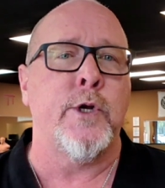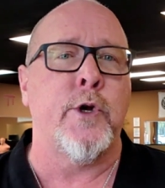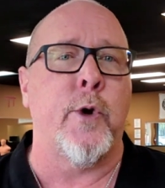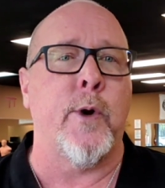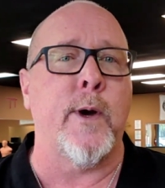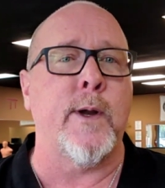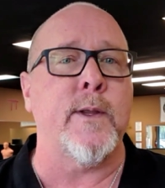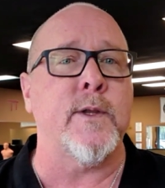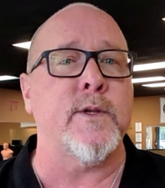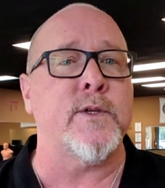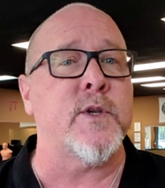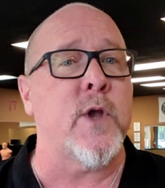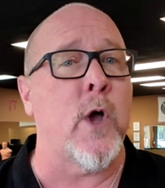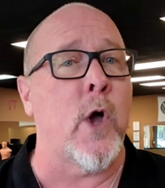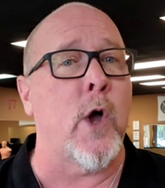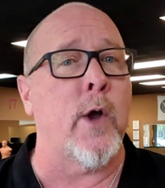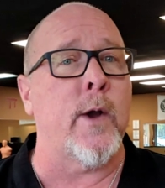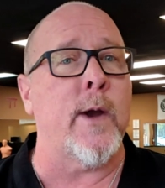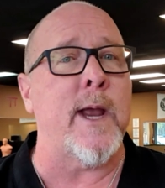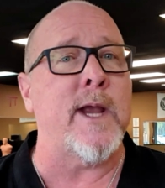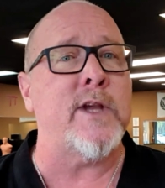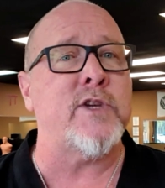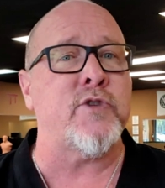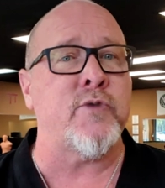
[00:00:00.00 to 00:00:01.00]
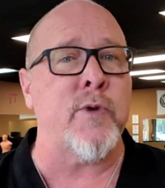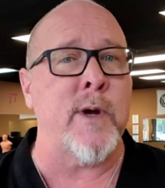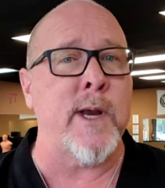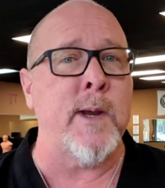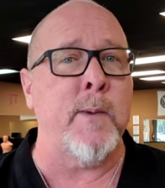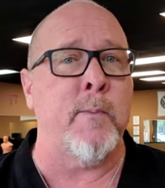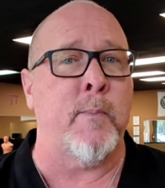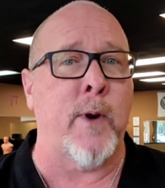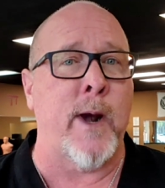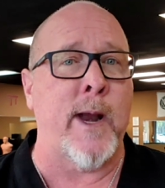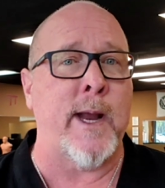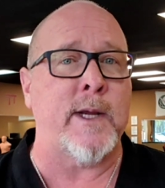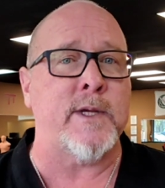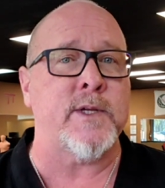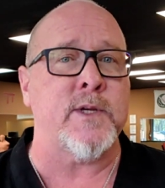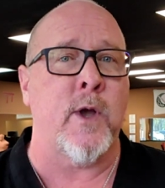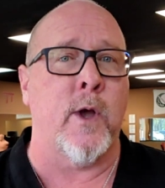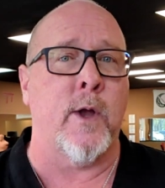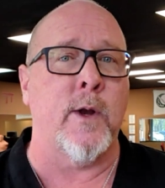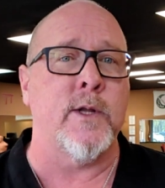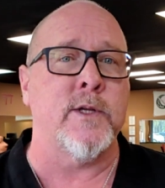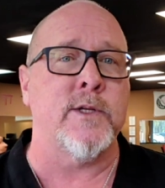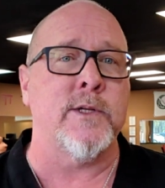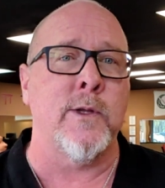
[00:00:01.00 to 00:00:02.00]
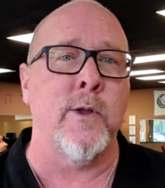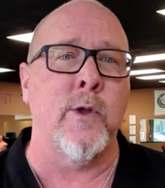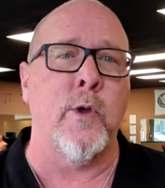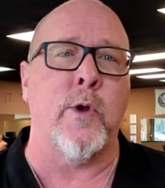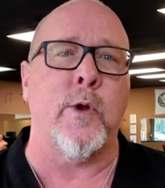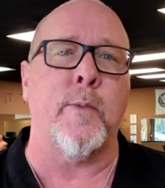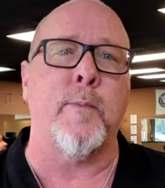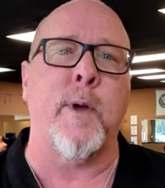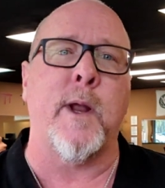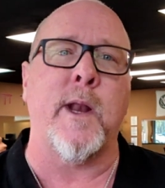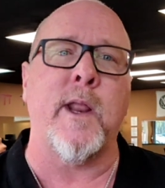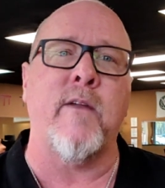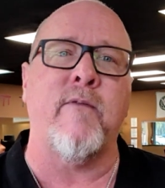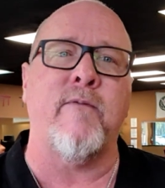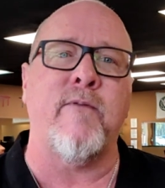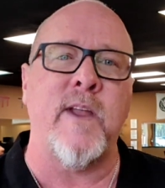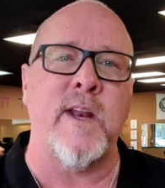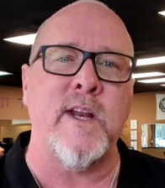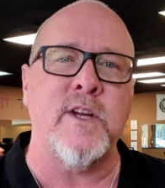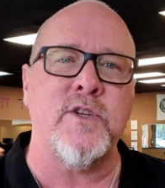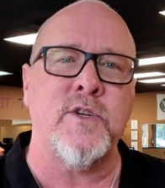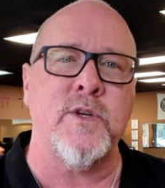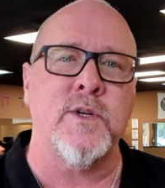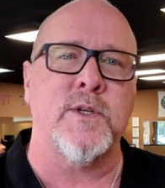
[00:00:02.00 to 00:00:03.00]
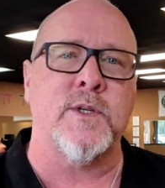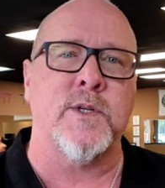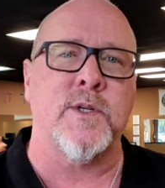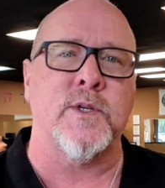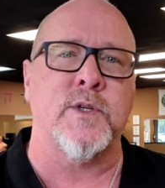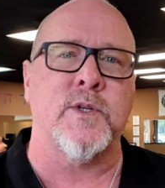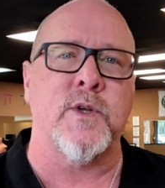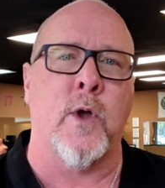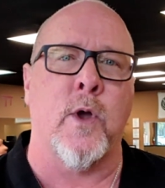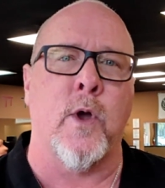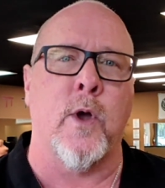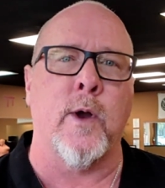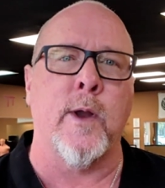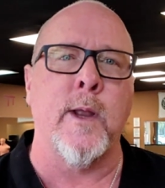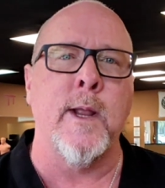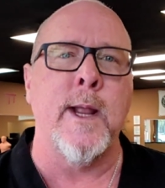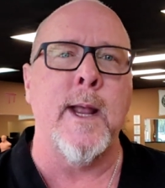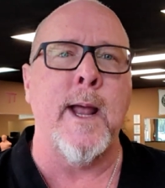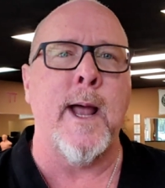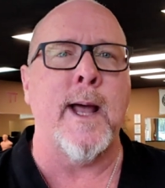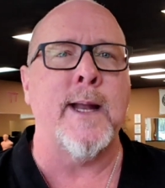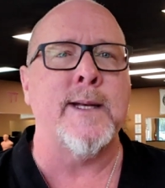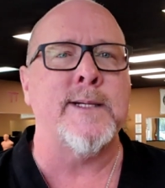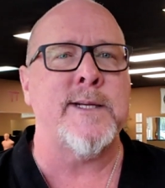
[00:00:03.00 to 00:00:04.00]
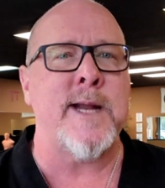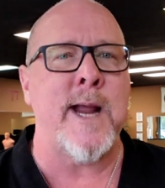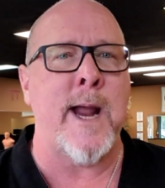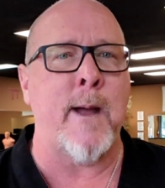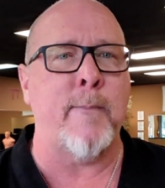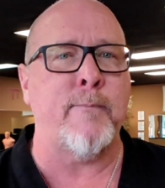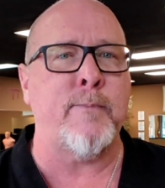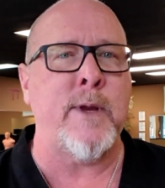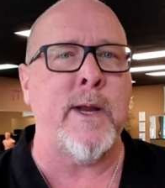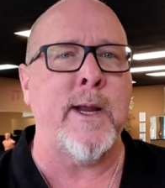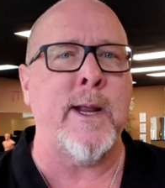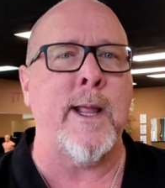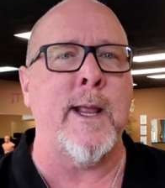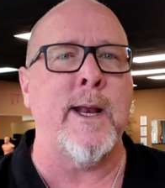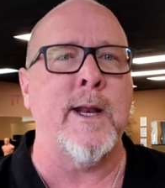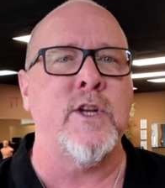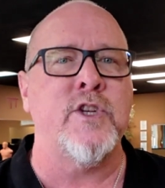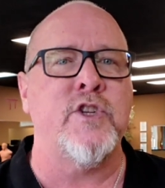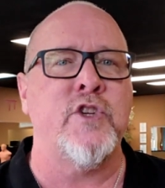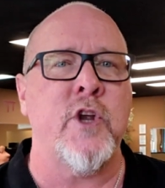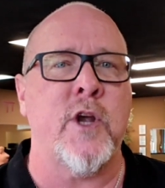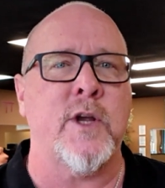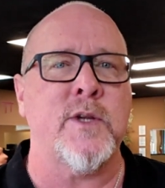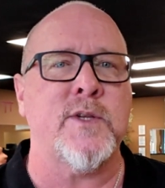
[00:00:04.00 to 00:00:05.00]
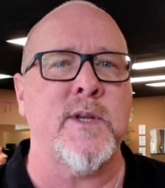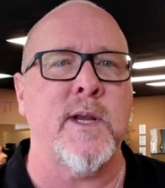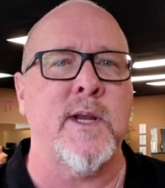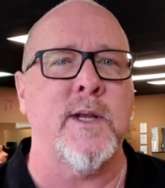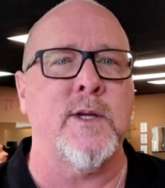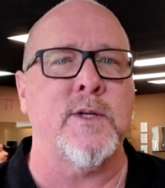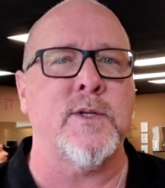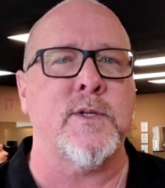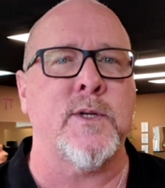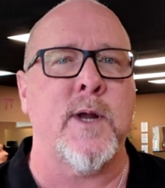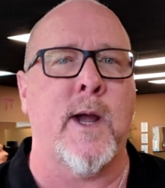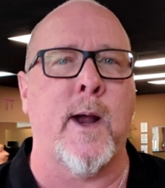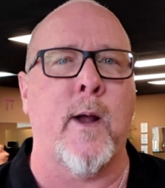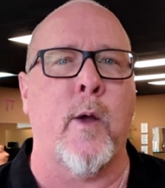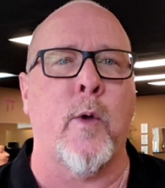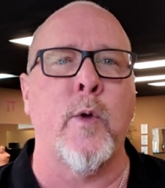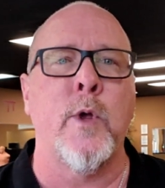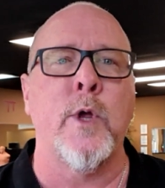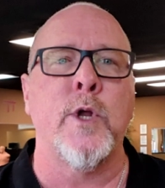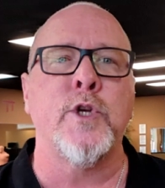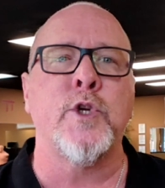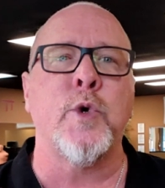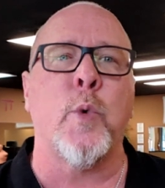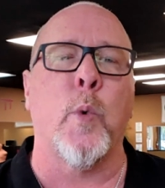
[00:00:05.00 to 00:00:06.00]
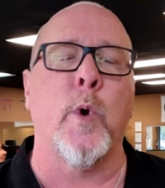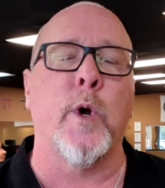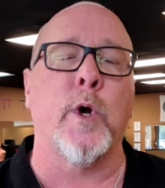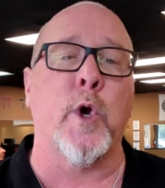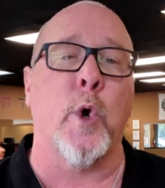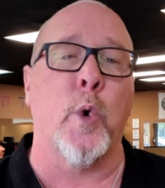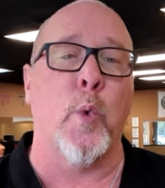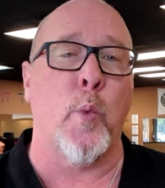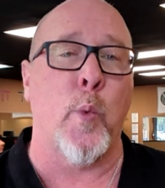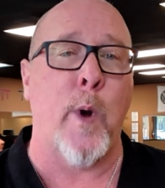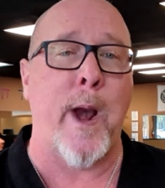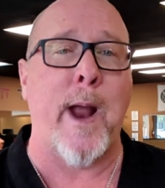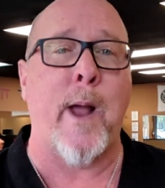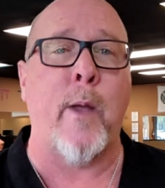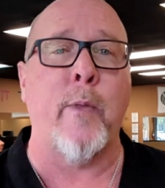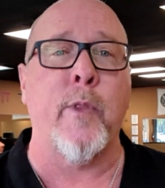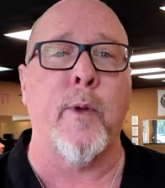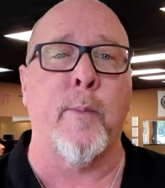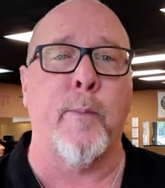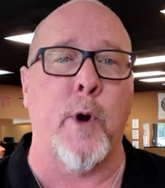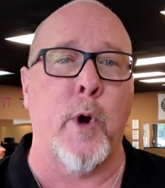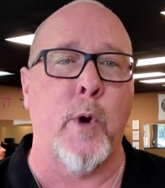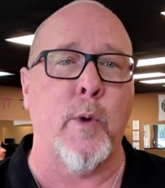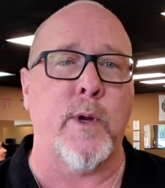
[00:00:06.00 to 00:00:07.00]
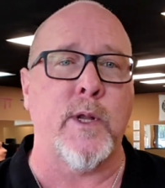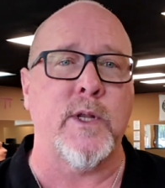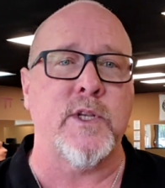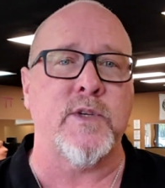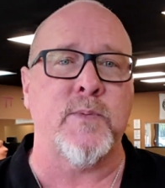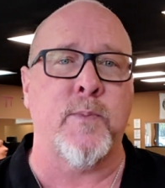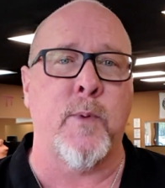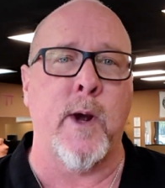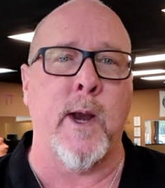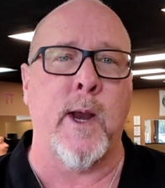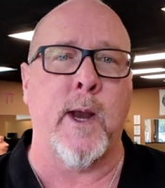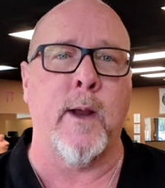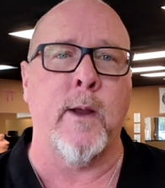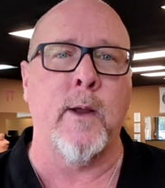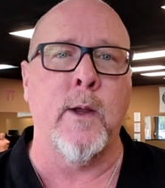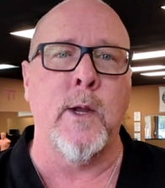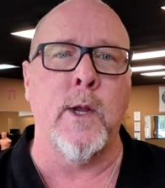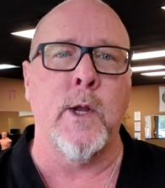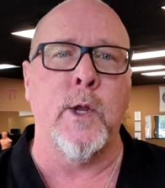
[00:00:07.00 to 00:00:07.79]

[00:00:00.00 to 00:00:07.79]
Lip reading: During the song, a string breaks on his lute, but he finishes the song, adapting and adjusting his style to work around the broken string.